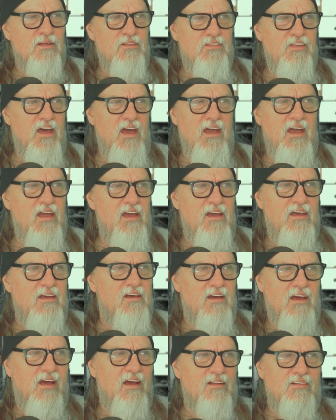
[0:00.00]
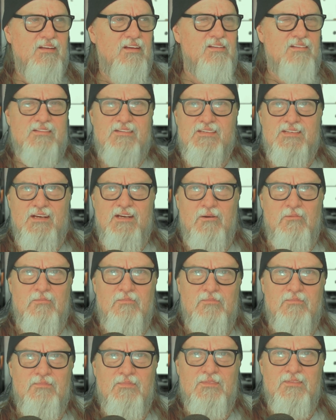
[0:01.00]
they, and then
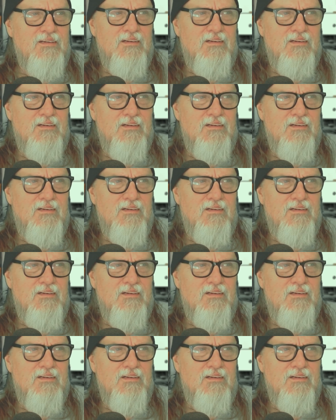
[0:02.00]
some,